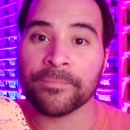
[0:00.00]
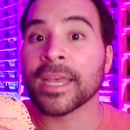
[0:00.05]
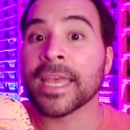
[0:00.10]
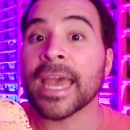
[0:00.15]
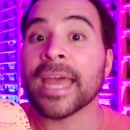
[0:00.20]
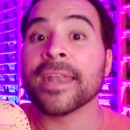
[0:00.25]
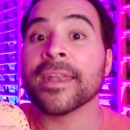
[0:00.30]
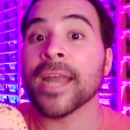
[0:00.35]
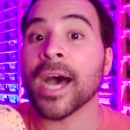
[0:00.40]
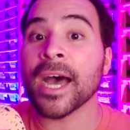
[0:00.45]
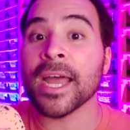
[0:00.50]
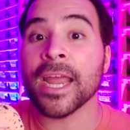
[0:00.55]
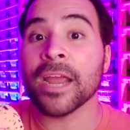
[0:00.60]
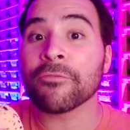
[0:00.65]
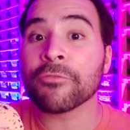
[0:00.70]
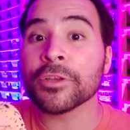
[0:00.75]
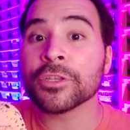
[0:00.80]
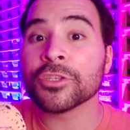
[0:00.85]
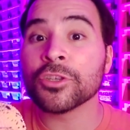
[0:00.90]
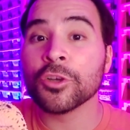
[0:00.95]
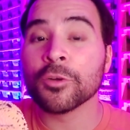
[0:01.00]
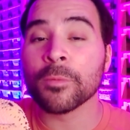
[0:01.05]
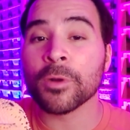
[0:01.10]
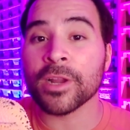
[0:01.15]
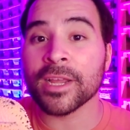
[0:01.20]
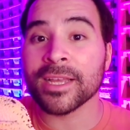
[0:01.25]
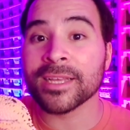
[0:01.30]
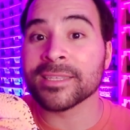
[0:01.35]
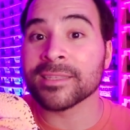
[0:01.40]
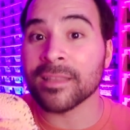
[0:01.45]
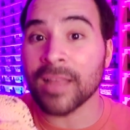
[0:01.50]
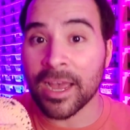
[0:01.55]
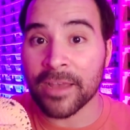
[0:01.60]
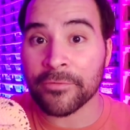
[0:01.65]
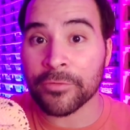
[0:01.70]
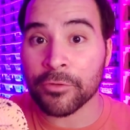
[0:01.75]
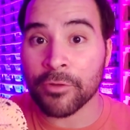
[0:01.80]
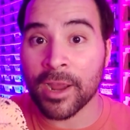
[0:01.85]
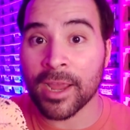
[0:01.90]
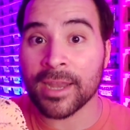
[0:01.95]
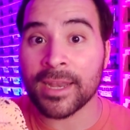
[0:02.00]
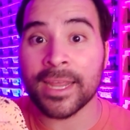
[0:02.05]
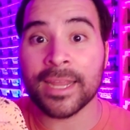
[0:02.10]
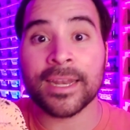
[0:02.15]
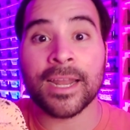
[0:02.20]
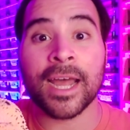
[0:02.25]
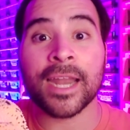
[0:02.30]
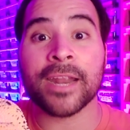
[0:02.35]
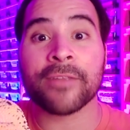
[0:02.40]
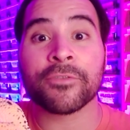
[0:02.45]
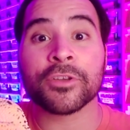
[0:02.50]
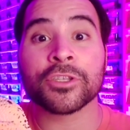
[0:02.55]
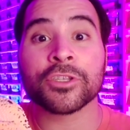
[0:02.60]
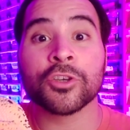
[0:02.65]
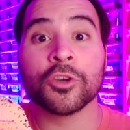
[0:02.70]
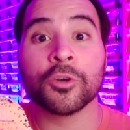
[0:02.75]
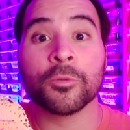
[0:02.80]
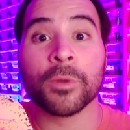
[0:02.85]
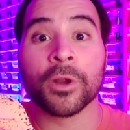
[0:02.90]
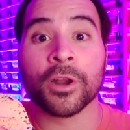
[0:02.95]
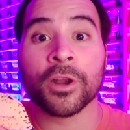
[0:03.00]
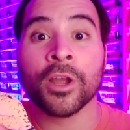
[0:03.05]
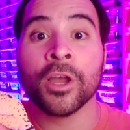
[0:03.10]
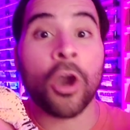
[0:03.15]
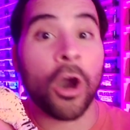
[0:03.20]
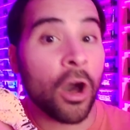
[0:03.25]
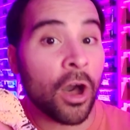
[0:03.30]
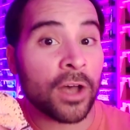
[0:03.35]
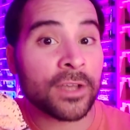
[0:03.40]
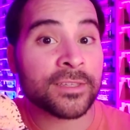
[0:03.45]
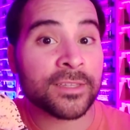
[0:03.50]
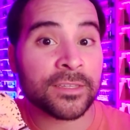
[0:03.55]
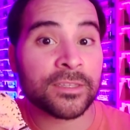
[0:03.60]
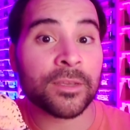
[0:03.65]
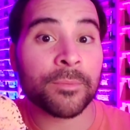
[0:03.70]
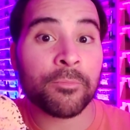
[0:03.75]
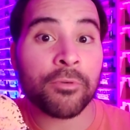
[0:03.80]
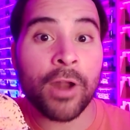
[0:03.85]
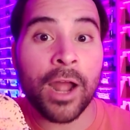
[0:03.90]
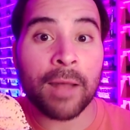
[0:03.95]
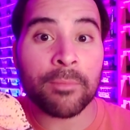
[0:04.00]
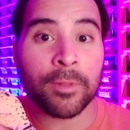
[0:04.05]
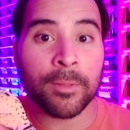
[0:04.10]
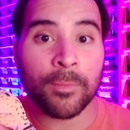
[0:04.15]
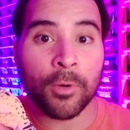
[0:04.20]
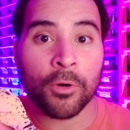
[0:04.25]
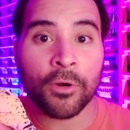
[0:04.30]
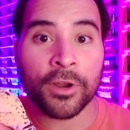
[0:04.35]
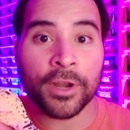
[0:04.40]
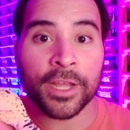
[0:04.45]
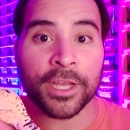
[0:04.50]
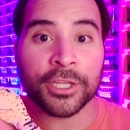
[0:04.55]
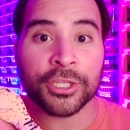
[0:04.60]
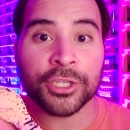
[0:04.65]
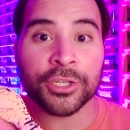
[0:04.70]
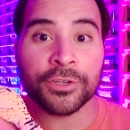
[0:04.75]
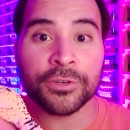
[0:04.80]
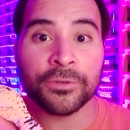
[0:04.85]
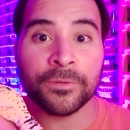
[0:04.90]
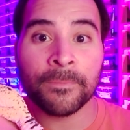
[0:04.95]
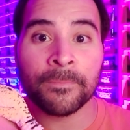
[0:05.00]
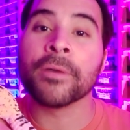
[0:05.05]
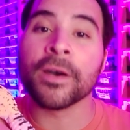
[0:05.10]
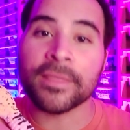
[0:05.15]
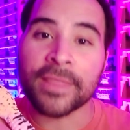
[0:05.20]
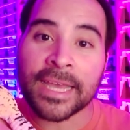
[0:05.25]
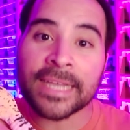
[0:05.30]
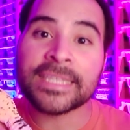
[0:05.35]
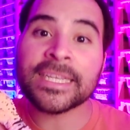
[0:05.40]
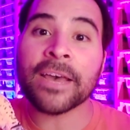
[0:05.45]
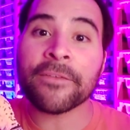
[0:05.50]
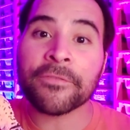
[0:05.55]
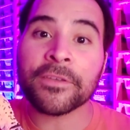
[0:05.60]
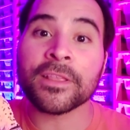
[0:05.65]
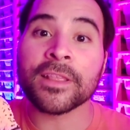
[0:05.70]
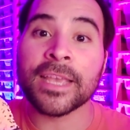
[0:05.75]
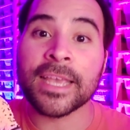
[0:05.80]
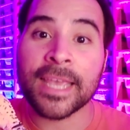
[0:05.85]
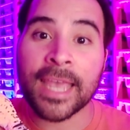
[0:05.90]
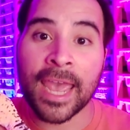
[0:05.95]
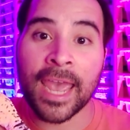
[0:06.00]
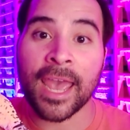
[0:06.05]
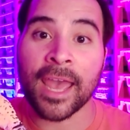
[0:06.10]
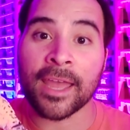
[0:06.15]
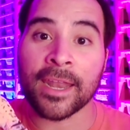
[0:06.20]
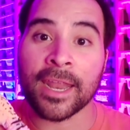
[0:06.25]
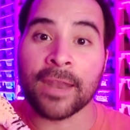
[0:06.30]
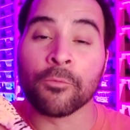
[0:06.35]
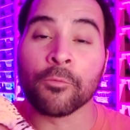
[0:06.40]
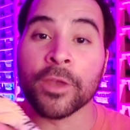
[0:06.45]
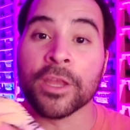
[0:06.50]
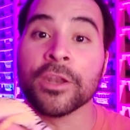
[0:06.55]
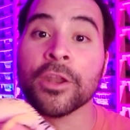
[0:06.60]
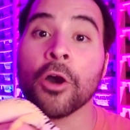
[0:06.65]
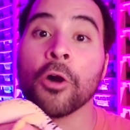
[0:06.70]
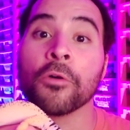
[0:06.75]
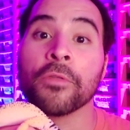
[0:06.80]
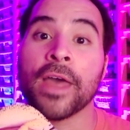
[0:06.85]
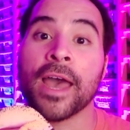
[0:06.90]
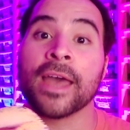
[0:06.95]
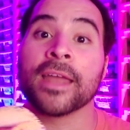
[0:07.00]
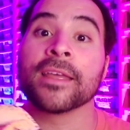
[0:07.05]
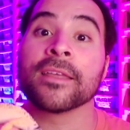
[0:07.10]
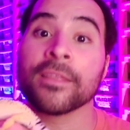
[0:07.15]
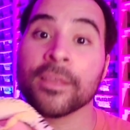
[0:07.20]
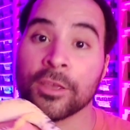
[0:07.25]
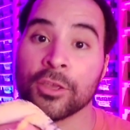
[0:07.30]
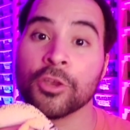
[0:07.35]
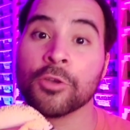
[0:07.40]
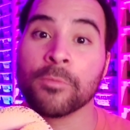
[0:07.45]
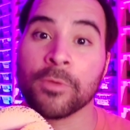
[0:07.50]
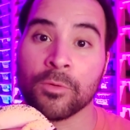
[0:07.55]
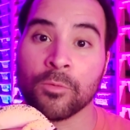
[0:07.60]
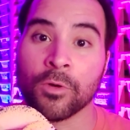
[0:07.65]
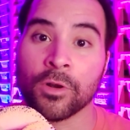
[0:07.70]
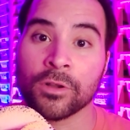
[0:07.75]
Again, not every tumor is life-threatening, not every tumor causes a problem or an issue, but they definitely can, and we know that in the human